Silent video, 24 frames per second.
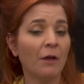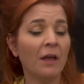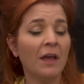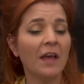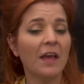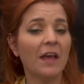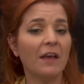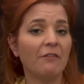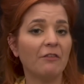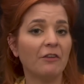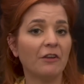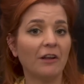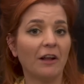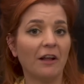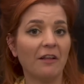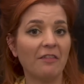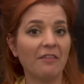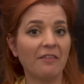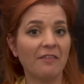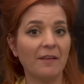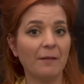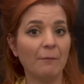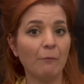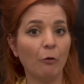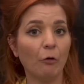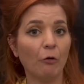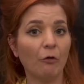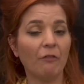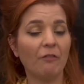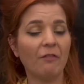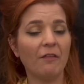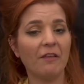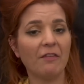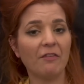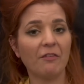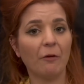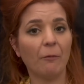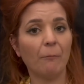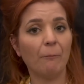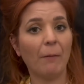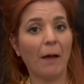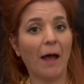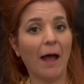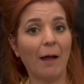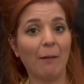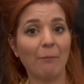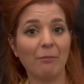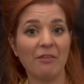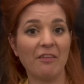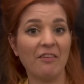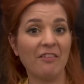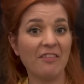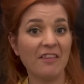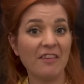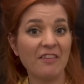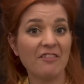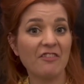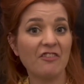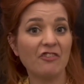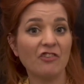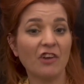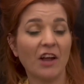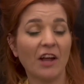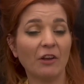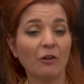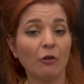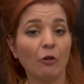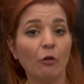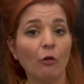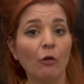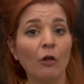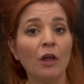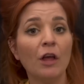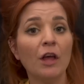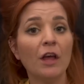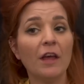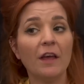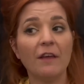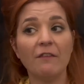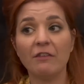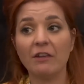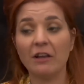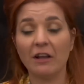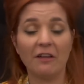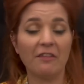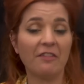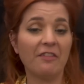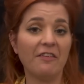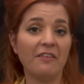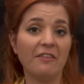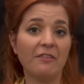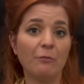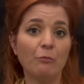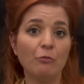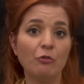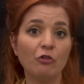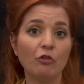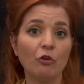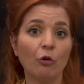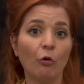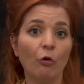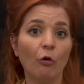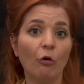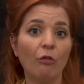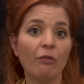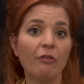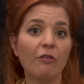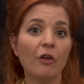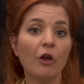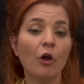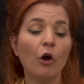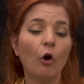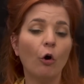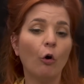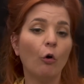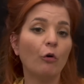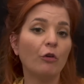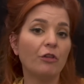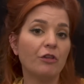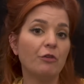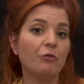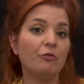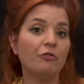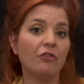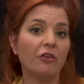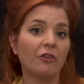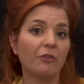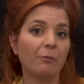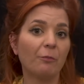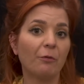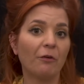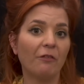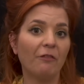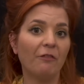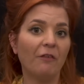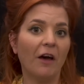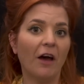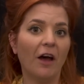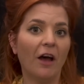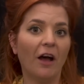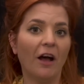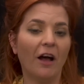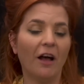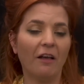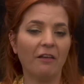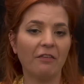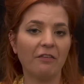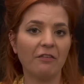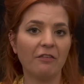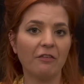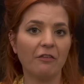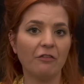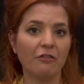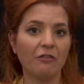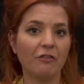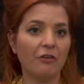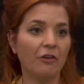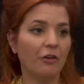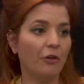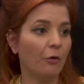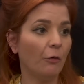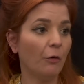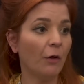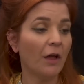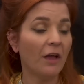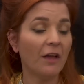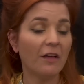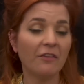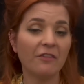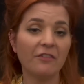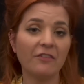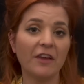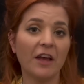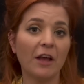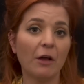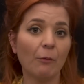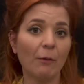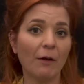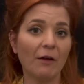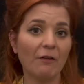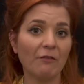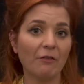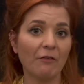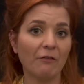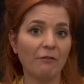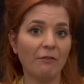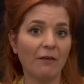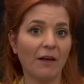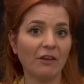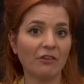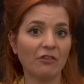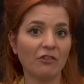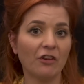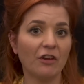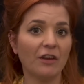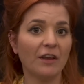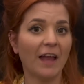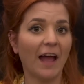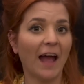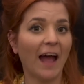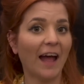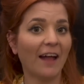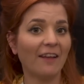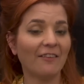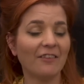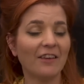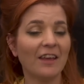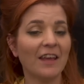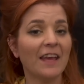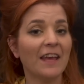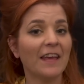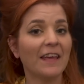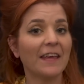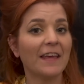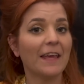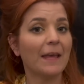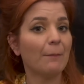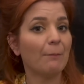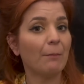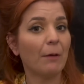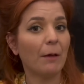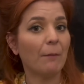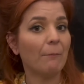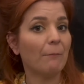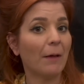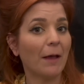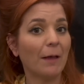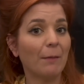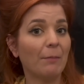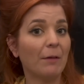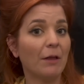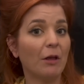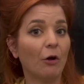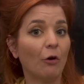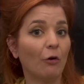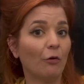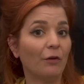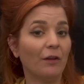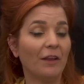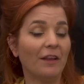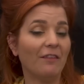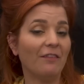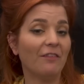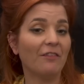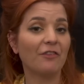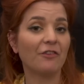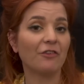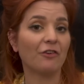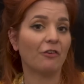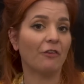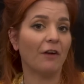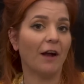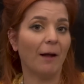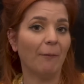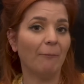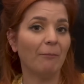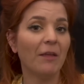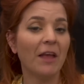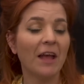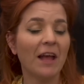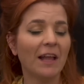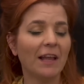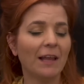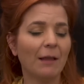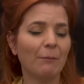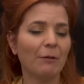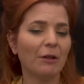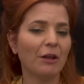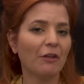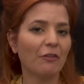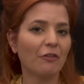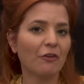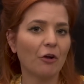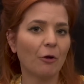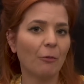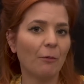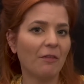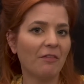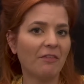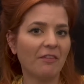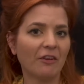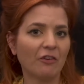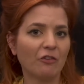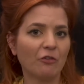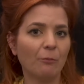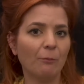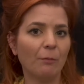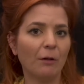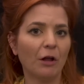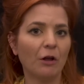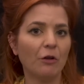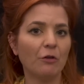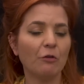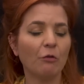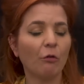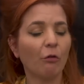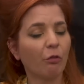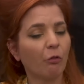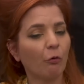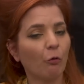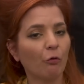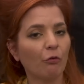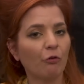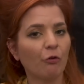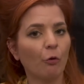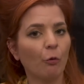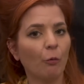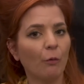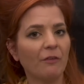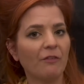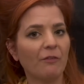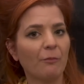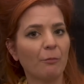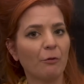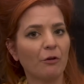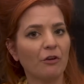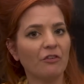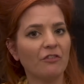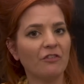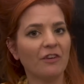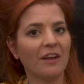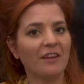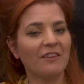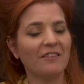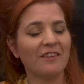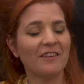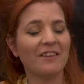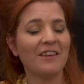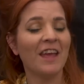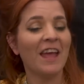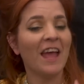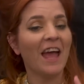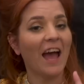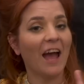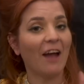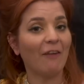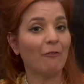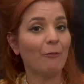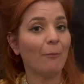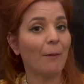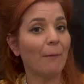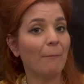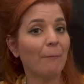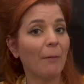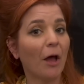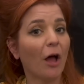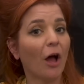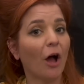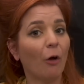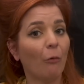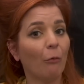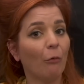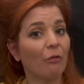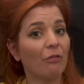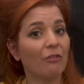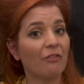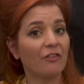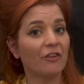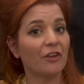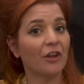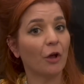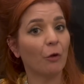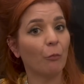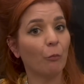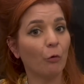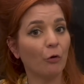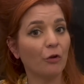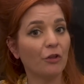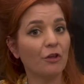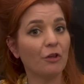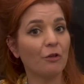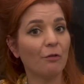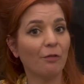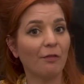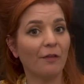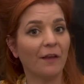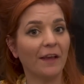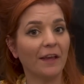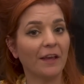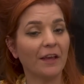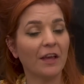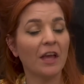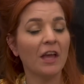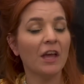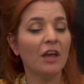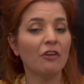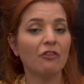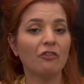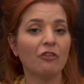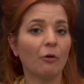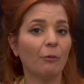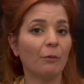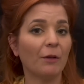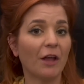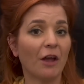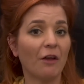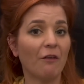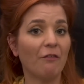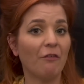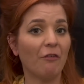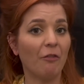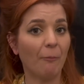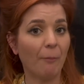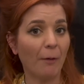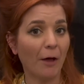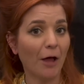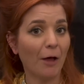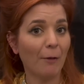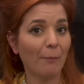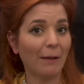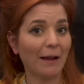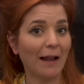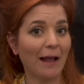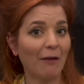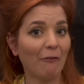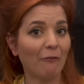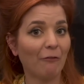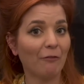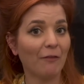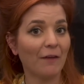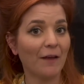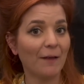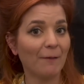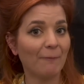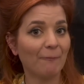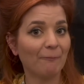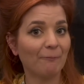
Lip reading: If you'd like to see more of this on perhaps a sister channel, if you'd like to see some shorts, or you just prefer us to stay away from fashion and keep it maybe on Instagram. Let me know in the comments section below. Your thoughts are always appreciated, and remember, I want to know what you think. Shall we go for the purple outfit,